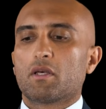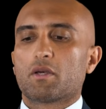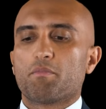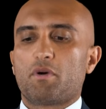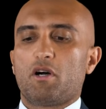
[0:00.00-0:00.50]

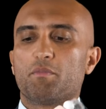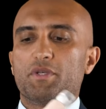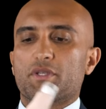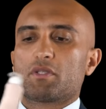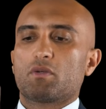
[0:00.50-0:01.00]

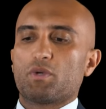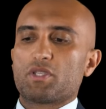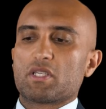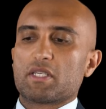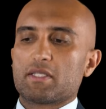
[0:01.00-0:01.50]
compartment,
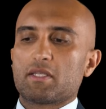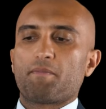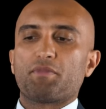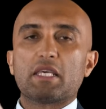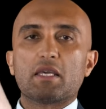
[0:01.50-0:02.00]
which is
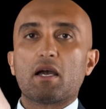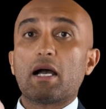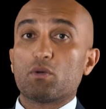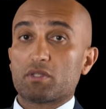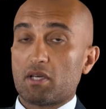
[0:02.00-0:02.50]
the
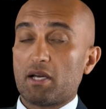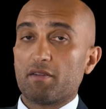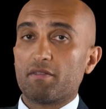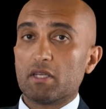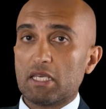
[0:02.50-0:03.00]
outside
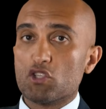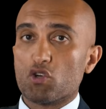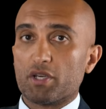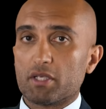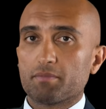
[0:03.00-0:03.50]
of the knee
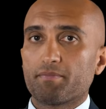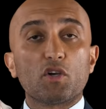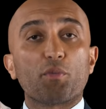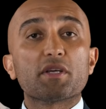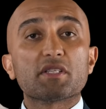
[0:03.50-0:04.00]
joint. The
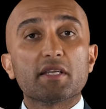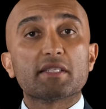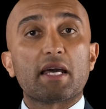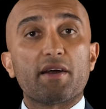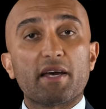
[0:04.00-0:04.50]
operation that is
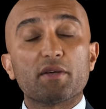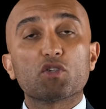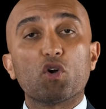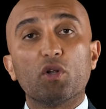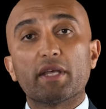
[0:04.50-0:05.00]
carried out is
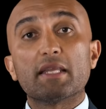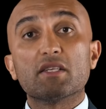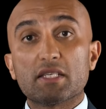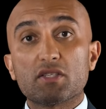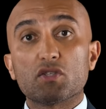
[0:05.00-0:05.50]
called a
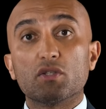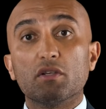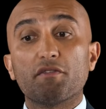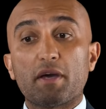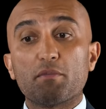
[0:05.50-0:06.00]

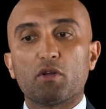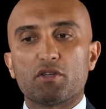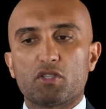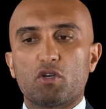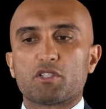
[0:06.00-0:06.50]
distal femoral
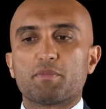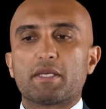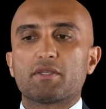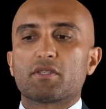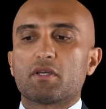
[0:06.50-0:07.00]

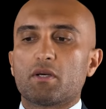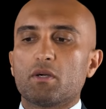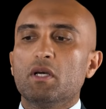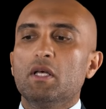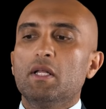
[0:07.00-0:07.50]
osteotomy.
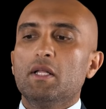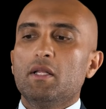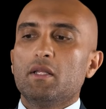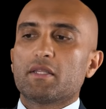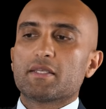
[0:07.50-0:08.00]
So
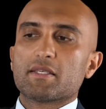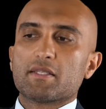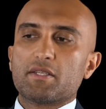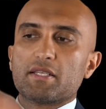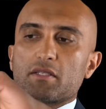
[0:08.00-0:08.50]
this is
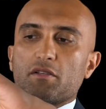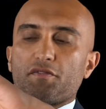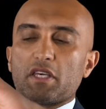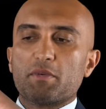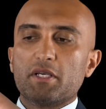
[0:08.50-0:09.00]
the distal
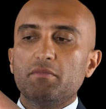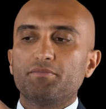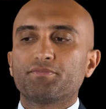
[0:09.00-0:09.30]
femur,